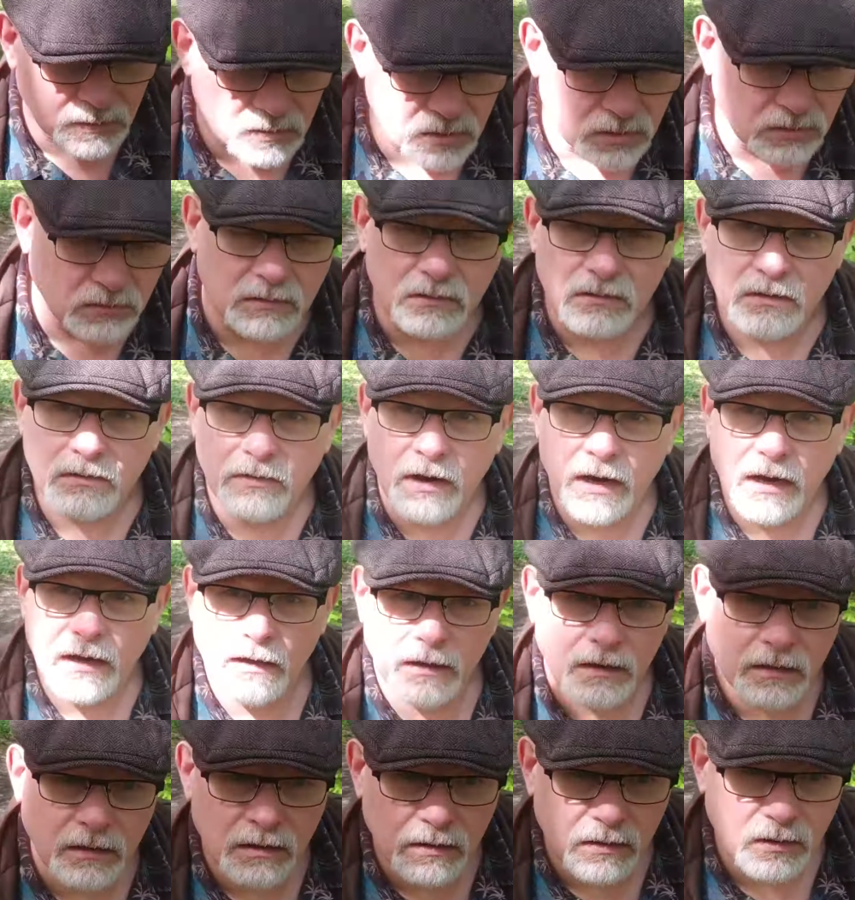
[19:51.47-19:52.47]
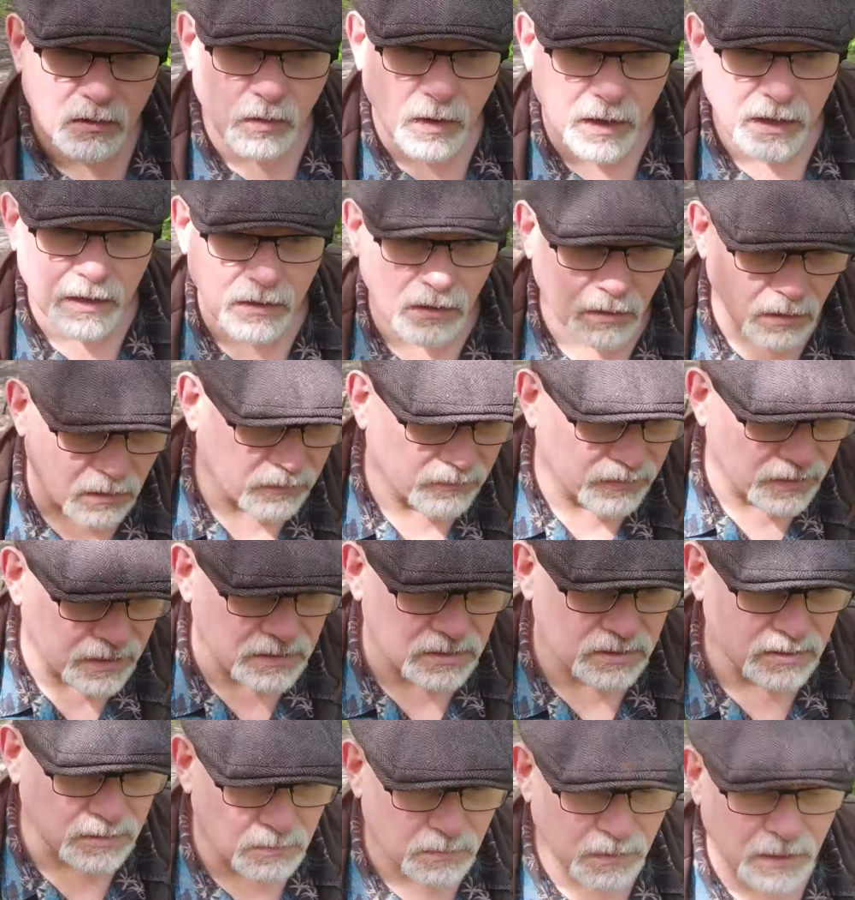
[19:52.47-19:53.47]
So there are quite a lot of
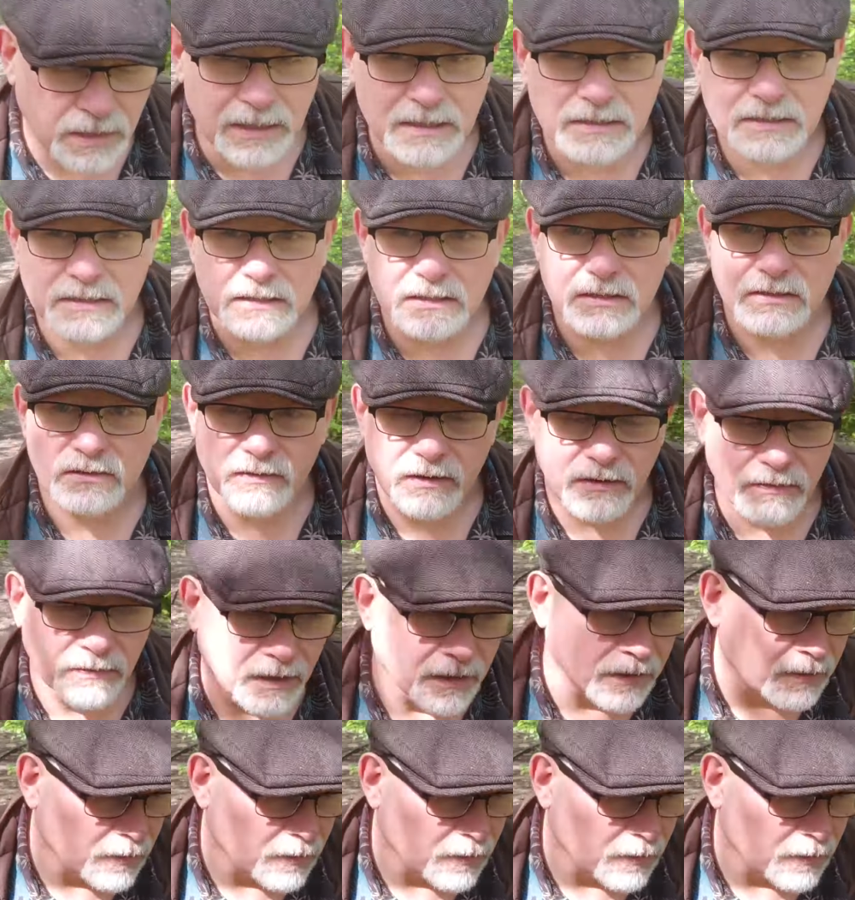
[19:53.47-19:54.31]
ancient places around